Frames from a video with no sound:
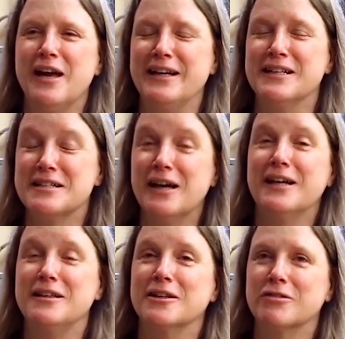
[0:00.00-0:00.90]
and it's
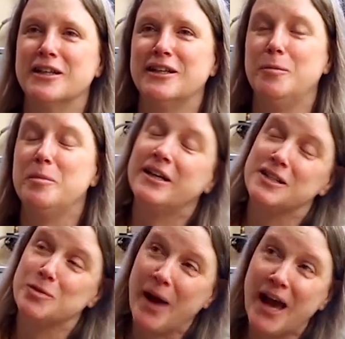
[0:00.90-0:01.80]
not in the curriculum
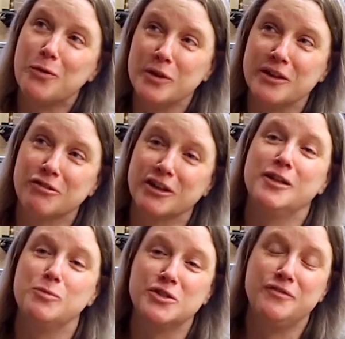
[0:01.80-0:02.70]
because back when the
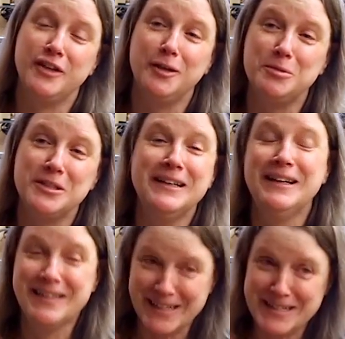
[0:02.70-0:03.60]
curriculum was developed,
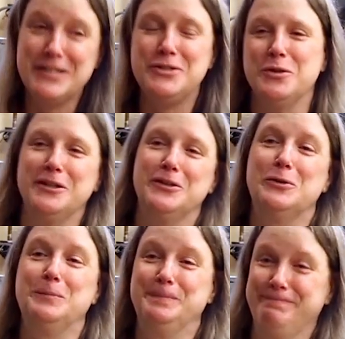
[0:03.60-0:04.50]
they did do it at home.